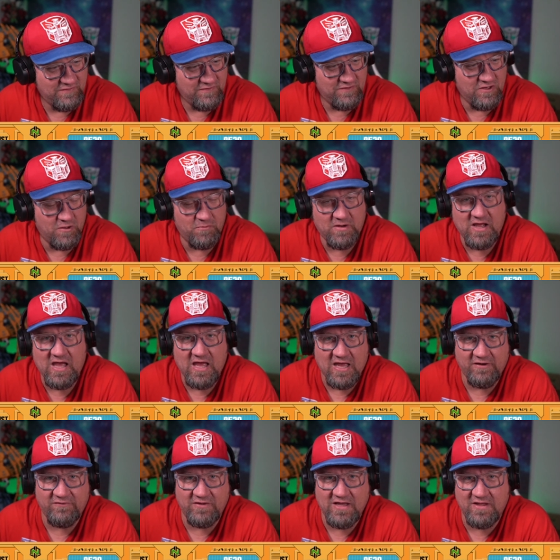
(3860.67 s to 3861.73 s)
No, but I
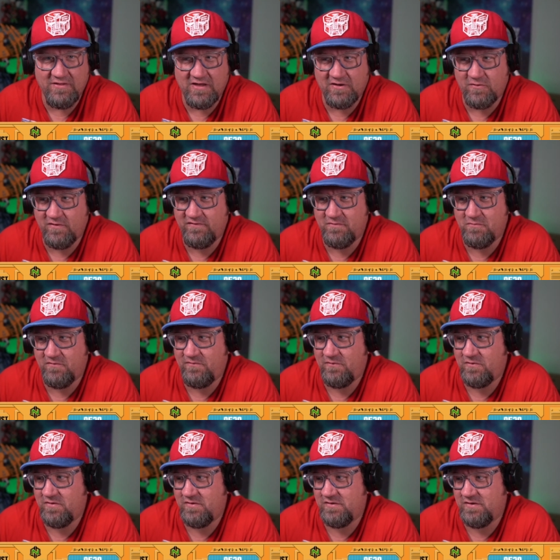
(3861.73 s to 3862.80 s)
actually had that question
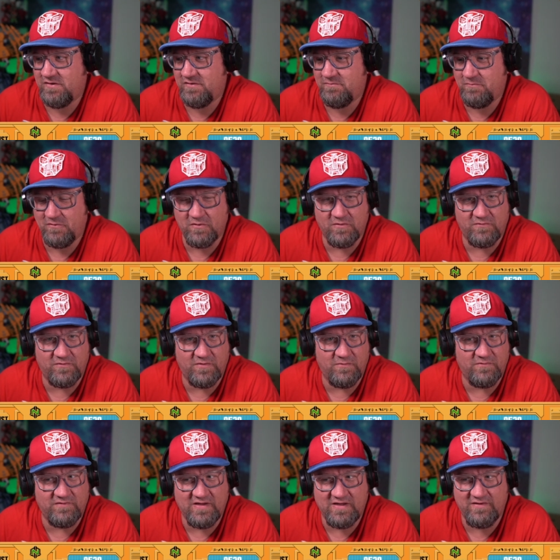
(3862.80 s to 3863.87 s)
before girlfriend
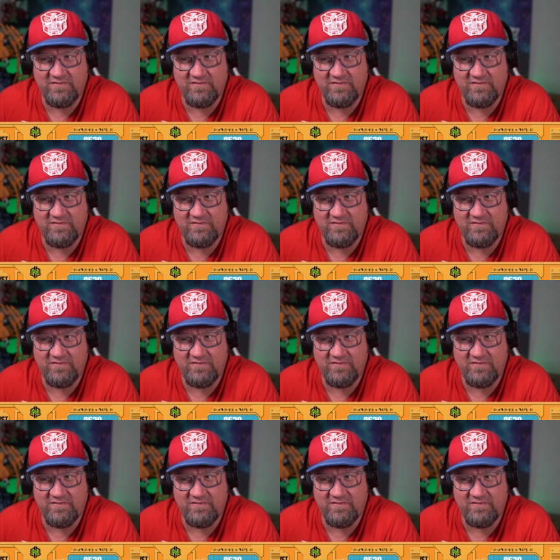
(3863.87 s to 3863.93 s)
was